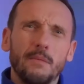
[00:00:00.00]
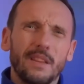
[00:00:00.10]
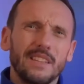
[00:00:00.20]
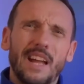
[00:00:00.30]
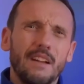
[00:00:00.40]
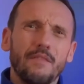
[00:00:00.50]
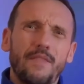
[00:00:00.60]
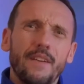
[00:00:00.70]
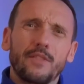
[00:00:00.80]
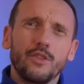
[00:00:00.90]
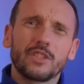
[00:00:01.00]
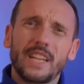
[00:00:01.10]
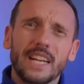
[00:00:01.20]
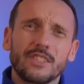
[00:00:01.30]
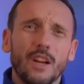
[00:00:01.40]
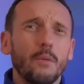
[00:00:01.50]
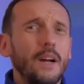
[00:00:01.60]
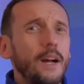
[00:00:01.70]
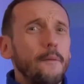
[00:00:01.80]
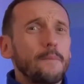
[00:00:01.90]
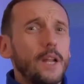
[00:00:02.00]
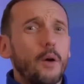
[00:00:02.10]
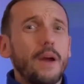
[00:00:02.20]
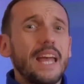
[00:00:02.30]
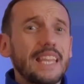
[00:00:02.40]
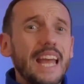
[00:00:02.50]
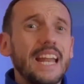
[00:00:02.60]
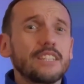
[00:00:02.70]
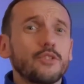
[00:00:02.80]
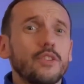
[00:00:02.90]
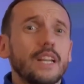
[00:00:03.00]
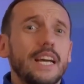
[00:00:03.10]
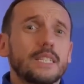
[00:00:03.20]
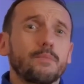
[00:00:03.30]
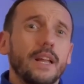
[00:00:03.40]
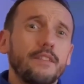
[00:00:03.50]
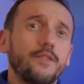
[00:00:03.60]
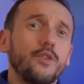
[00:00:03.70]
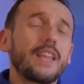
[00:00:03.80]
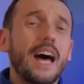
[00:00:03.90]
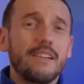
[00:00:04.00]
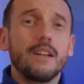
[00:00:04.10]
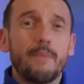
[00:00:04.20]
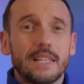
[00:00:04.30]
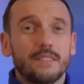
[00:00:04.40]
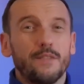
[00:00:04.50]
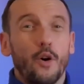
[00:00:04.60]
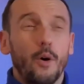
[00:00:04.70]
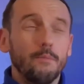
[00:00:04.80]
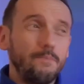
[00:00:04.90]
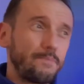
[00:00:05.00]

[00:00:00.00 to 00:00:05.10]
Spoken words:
I think they're in 5th or 6th. So, you know, it is all there to play for. They're in the better form.